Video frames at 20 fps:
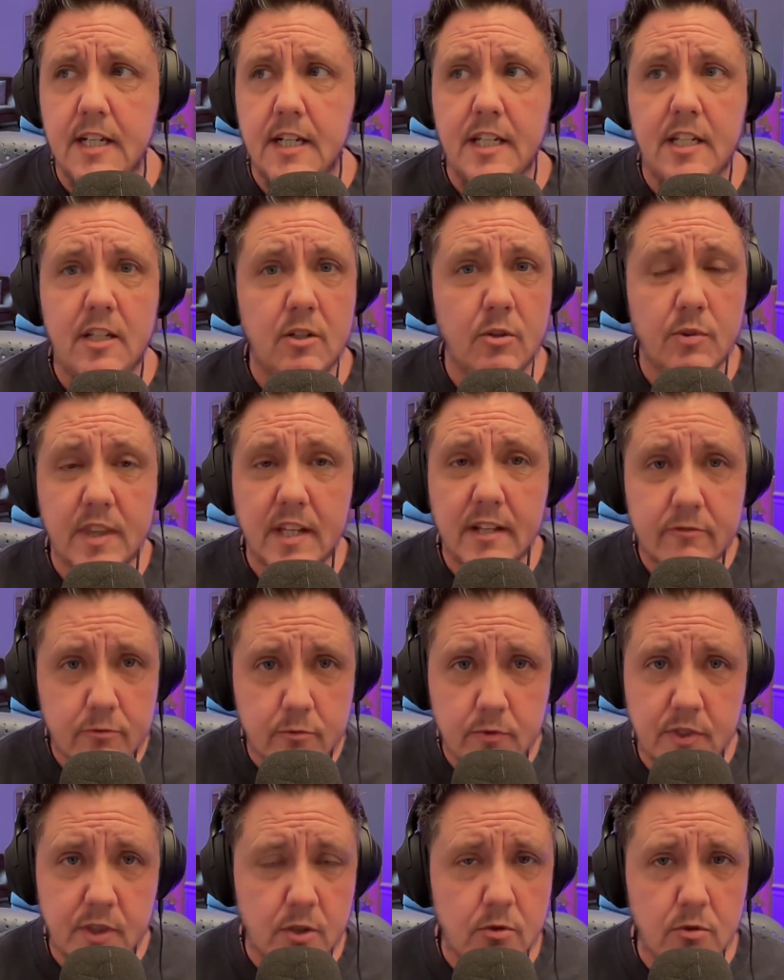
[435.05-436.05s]

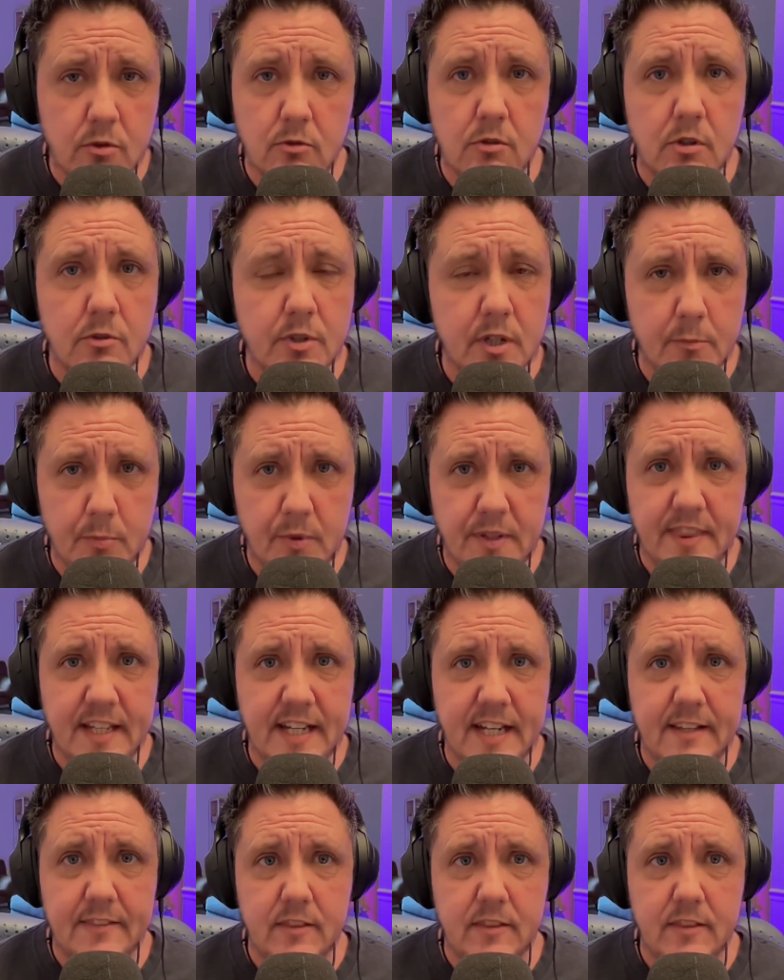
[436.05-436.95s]
they're grown up with that.